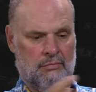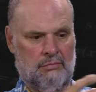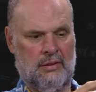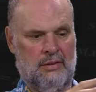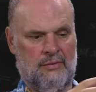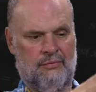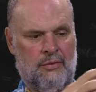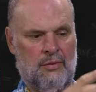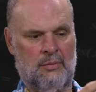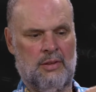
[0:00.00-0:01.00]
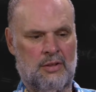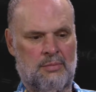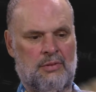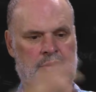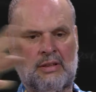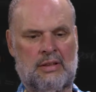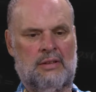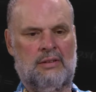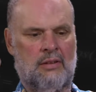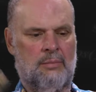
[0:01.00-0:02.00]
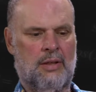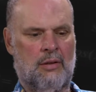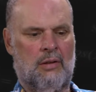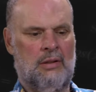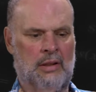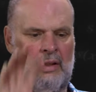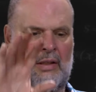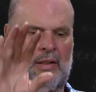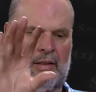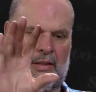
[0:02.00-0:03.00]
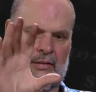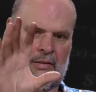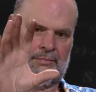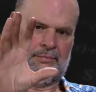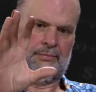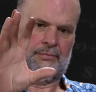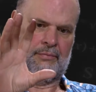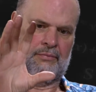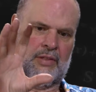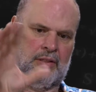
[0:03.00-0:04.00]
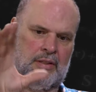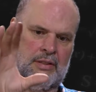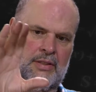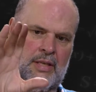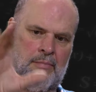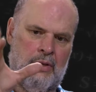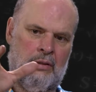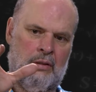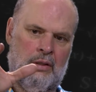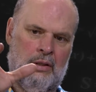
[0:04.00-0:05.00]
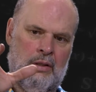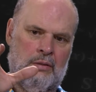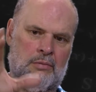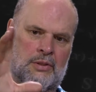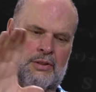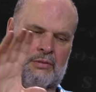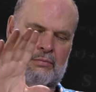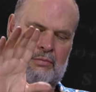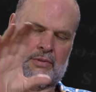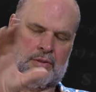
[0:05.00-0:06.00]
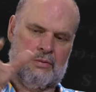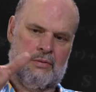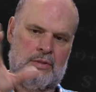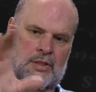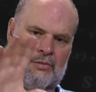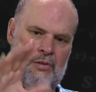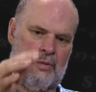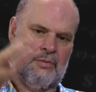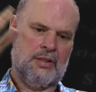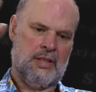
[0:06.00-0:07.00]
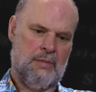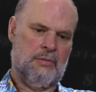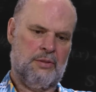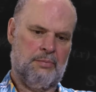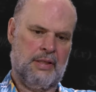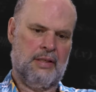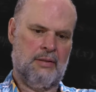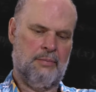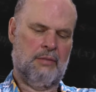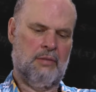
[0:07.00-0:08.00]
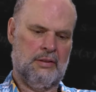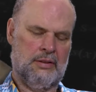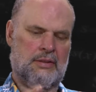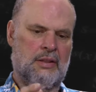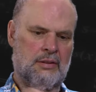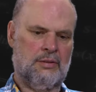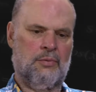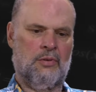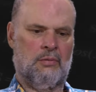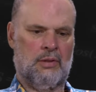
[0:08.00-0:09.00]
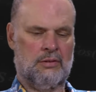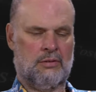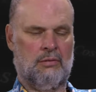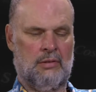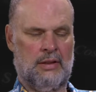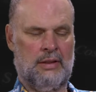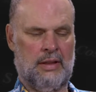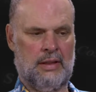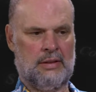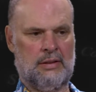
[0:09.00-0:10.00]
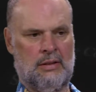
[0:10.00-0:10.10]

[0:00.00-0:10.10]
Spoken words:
one of these for Neumann algebras sitting inside a bigger one, and I invented this number which describes just how much bigger the big one is than the smaller one. It's called the index.